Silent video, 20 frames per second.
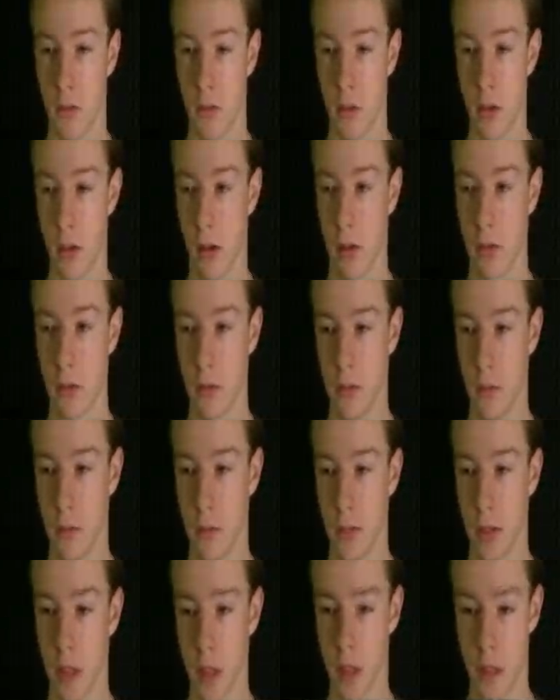Well, you
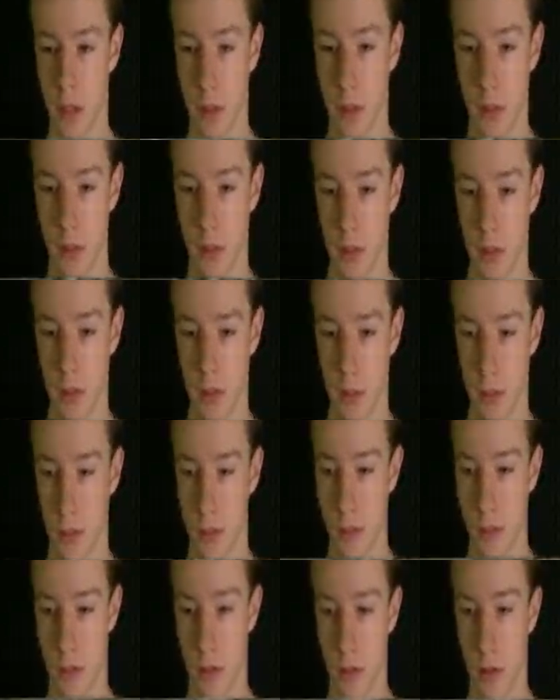suck.
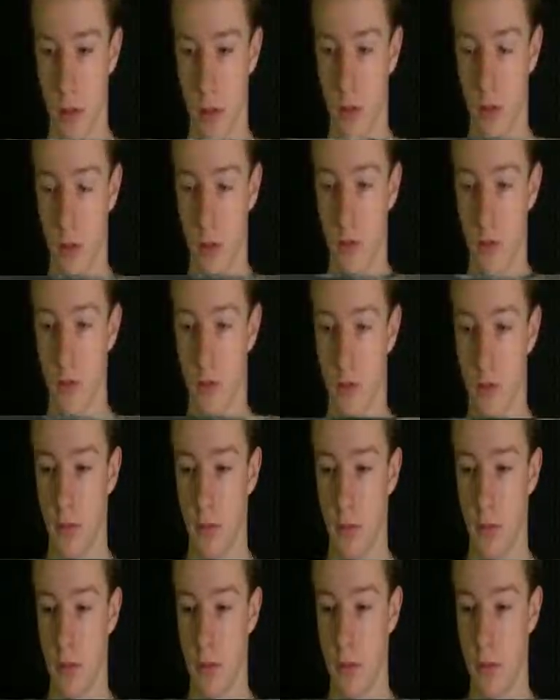So,
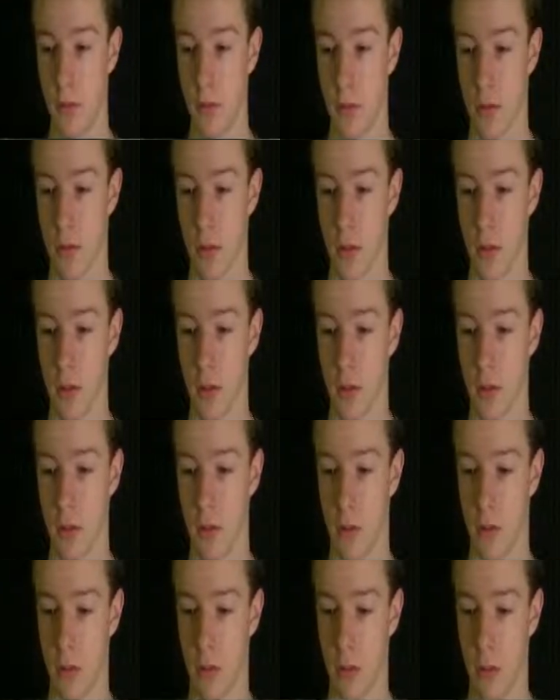screw you.
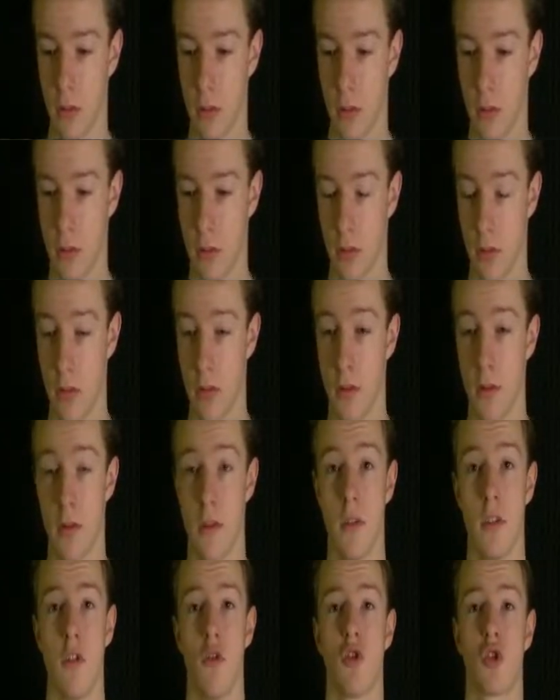
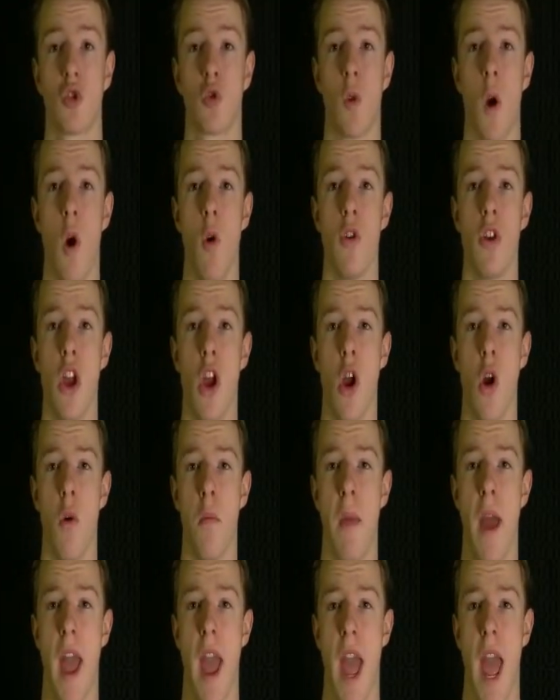Screw
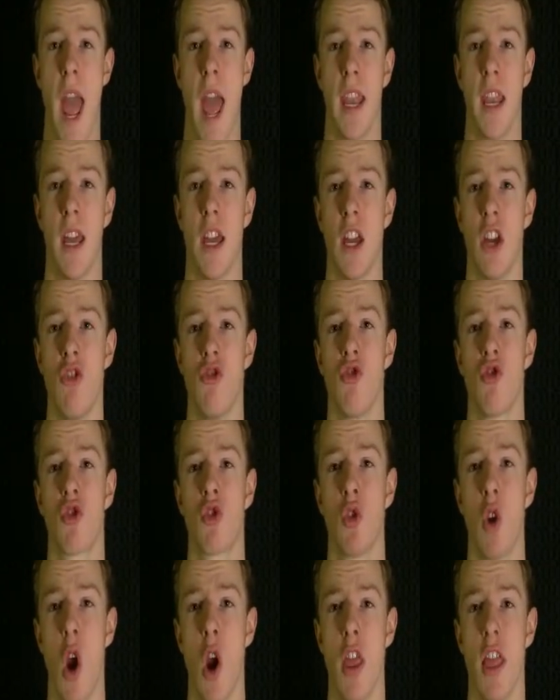you, man!
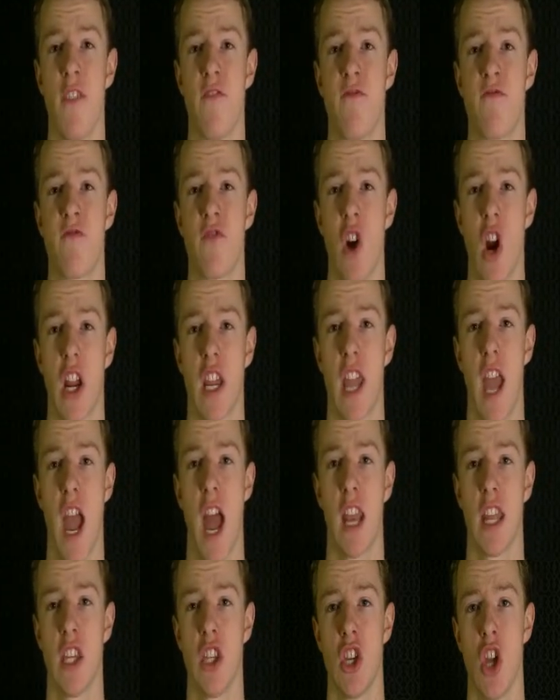Screw the frick
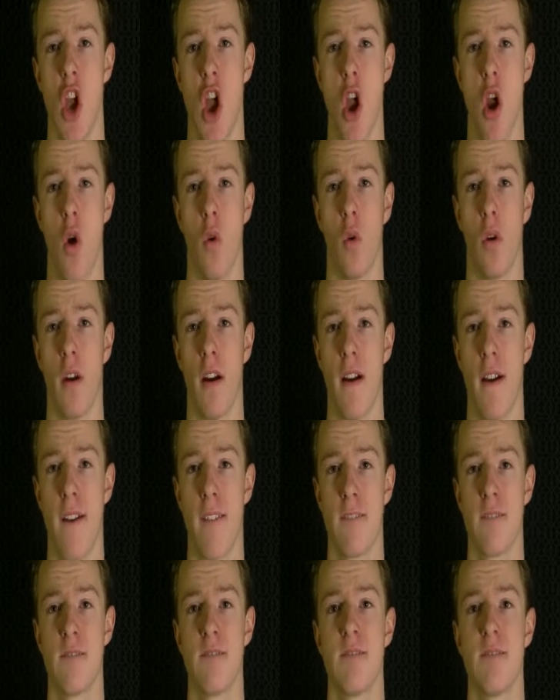out of you!
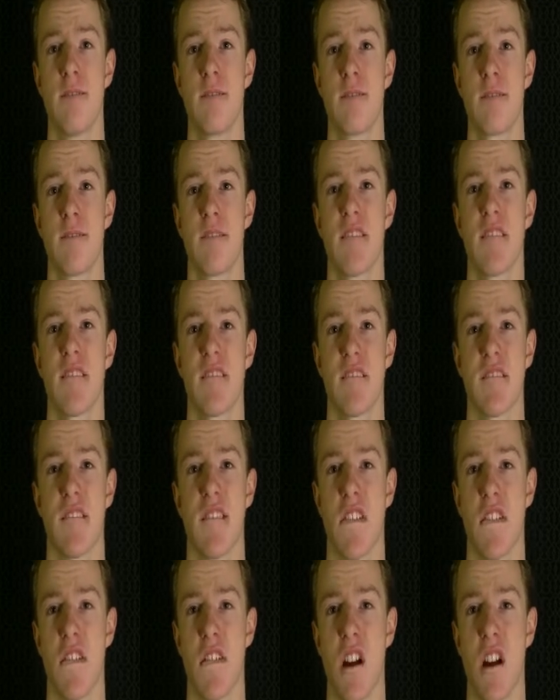Mm.